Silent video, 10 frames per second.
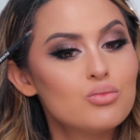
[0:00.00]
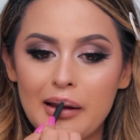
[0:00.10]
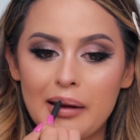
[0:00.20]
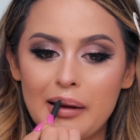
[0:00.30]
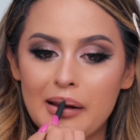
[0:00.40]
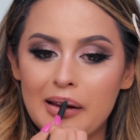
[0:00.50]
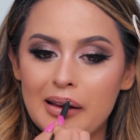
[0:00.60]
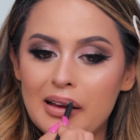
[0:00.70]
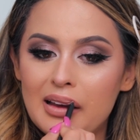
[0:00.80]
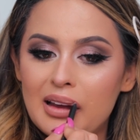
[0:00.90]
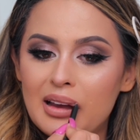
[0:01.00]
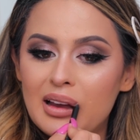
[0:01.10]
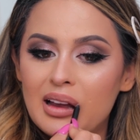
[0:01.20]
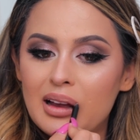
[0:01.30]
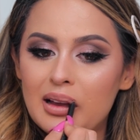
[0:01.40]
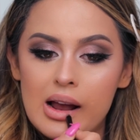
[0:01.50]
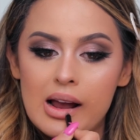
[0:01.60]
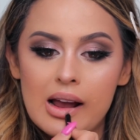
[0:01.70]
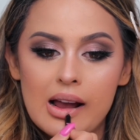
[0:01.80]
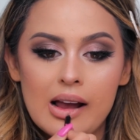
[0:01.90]
because it looks like dirt. It's like a dirt
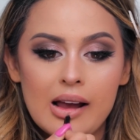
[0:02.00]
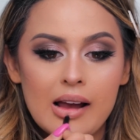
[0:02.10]
color.